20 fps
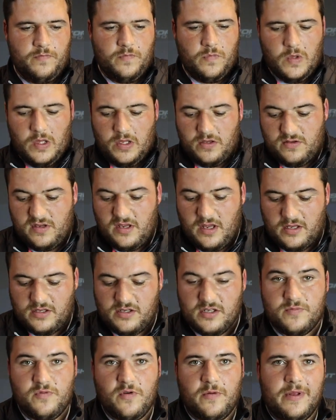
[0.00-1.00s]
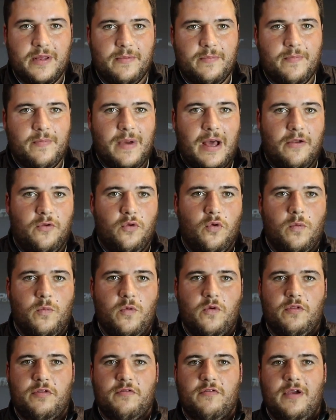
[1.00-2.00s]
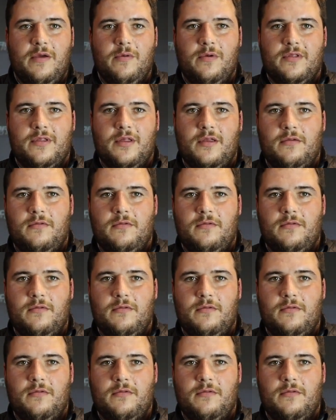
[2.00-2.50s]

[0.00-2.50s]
Yeah, so it's probably about a normal 3-wood then.